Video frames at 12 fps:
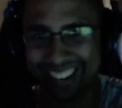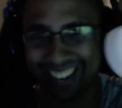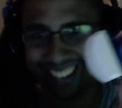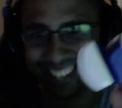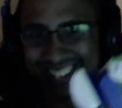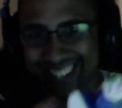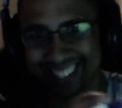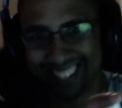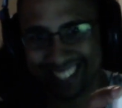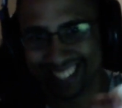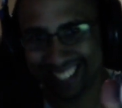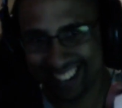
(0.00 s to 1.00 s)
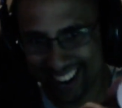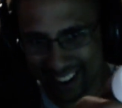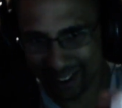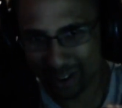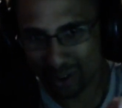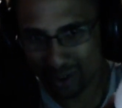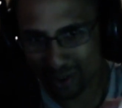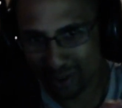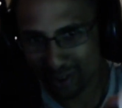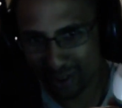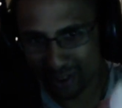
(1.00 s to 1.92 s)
(no one is talking)